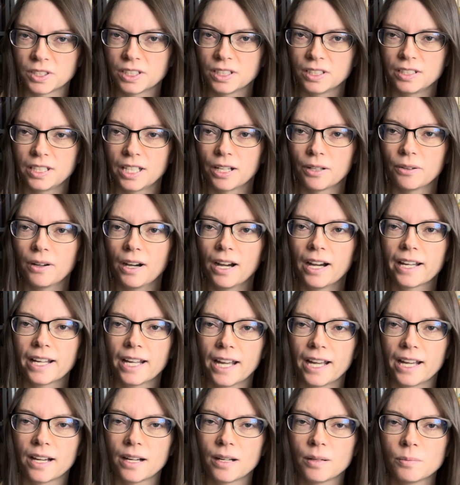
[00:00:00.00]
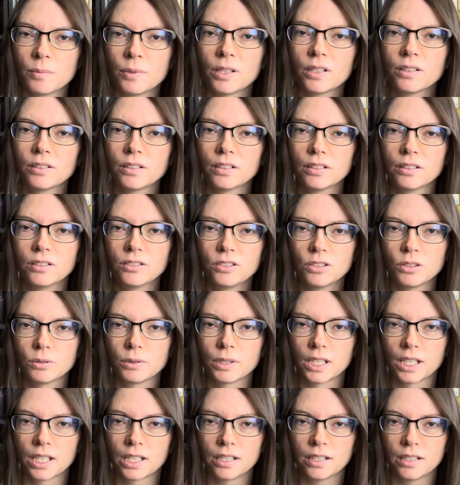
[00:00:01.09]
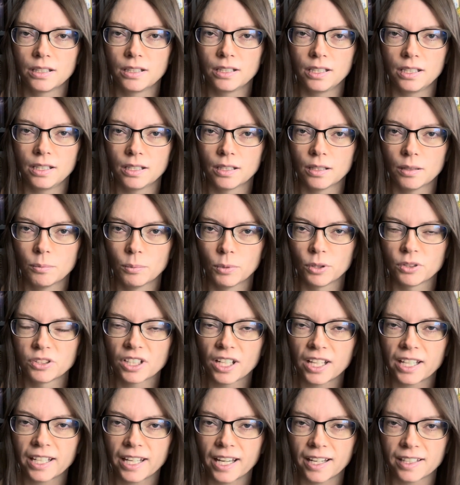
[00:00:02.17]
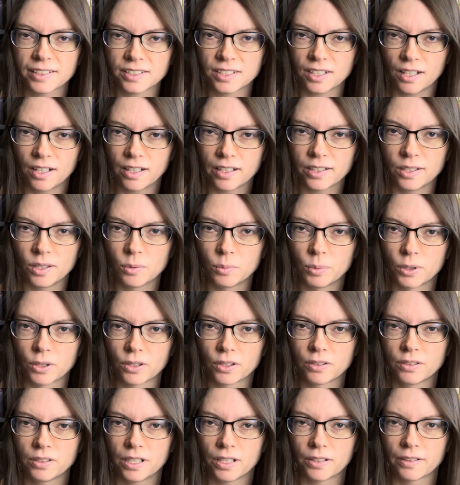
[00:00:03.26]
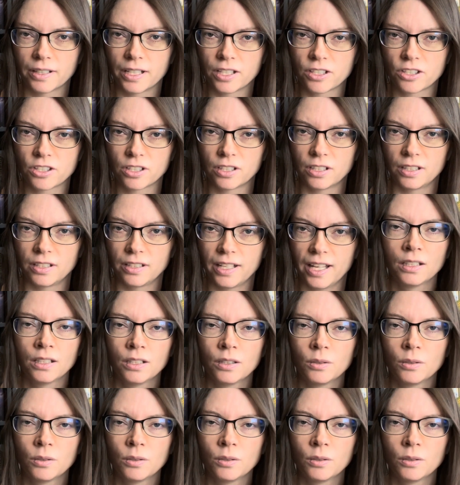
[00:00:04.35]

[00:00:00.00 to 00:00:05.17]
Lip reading: Now, I am doing the multicast audiobook narration